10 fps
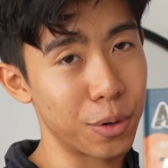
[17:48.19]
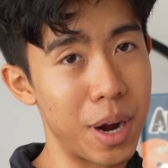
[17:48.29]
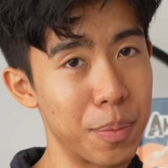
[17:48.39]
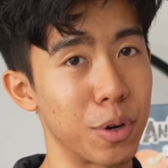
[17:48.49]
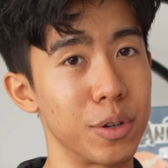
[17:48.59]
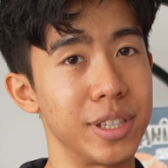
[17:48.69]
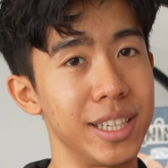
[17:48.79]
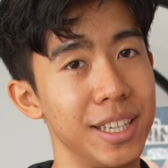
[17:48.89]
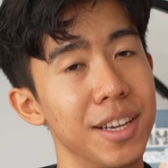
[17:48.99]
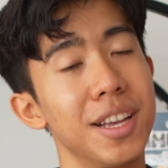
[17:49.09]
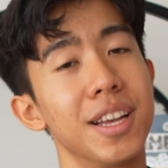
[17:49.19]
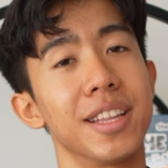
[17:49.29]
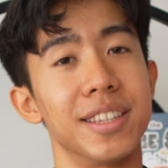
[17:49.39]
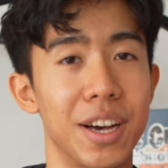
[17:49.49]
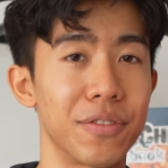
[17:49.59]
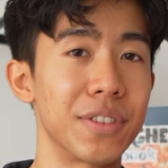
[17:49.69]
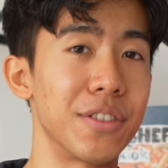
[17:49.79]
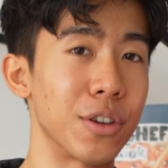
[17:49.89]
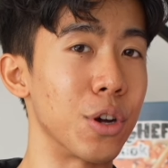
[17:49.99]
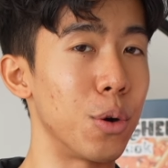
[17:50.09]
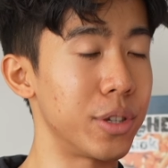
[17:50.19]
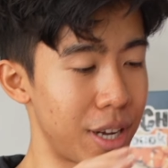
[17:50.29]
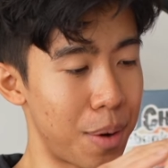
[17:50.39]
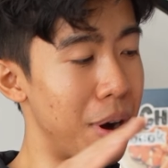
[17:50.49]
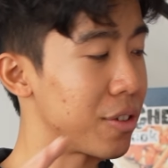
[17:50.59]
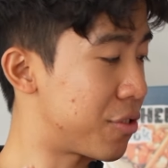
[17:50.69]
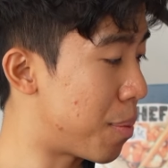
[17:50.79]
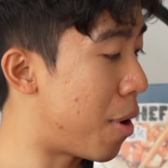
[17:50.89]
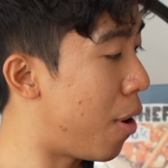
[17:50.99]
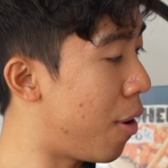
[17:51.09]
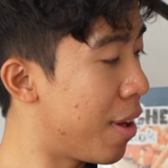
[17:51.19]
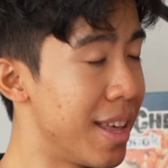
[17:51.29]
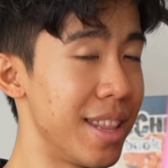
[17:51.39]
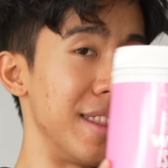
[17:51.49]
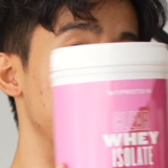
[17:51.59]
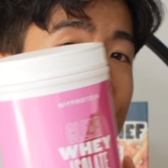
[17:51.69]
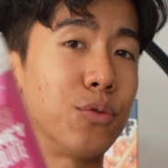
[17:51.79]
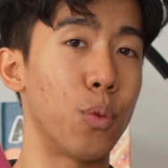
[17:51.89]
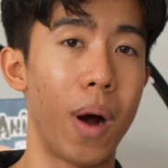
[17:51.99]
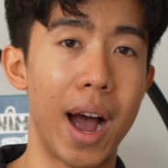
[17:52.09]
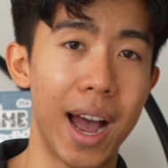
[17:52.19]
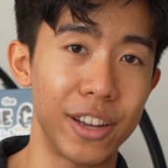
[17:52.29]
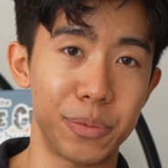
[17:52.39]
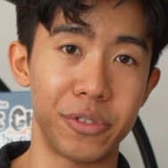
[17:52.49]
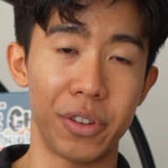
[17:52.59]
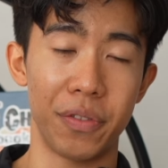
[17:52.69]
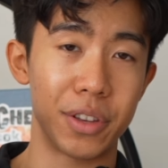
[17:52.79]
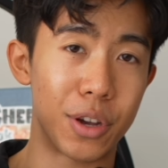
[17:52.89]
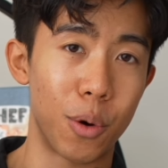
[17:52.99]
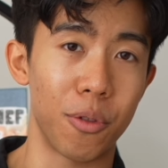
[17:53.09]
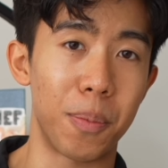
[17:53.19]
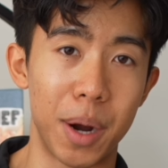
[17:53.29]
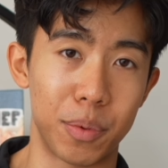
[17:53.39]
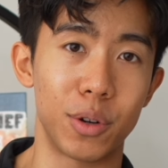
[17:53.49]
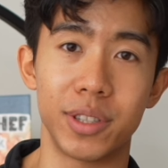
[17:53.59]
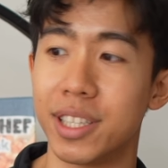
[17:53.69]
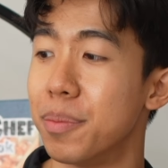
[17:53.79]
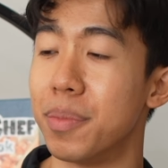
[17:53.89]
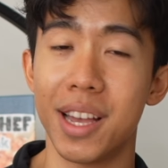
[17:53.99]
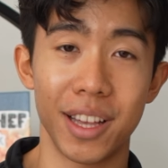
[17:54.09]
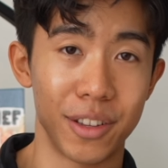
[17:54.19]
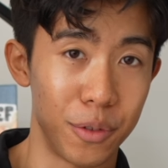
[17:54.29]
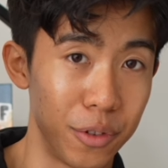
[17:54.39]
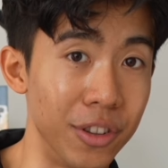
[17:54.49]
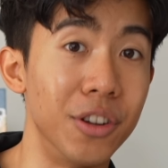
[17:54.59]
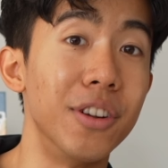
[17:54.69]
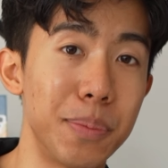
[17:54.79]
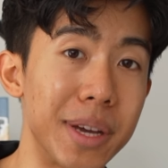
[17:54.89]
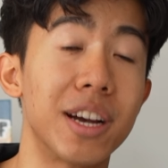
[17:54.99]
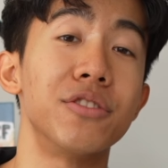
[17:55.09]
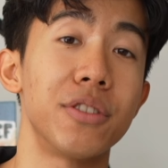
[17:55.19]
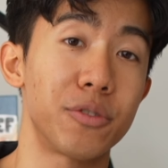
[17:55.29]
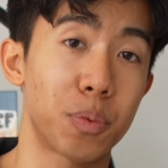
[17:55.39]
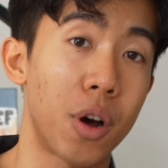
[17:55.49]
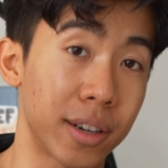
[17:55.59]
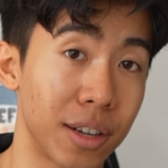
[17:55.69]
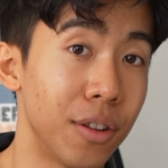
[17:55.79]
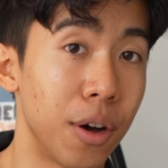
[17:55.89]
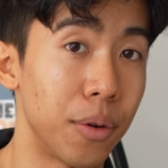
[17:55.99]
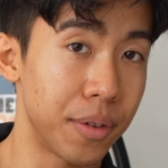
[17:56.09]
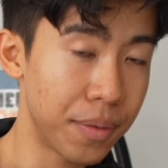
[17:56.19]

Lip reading: whey protein, definitely the GOAT amongst them all. This is why I specifically go with MyProtein, literally because of this product alone.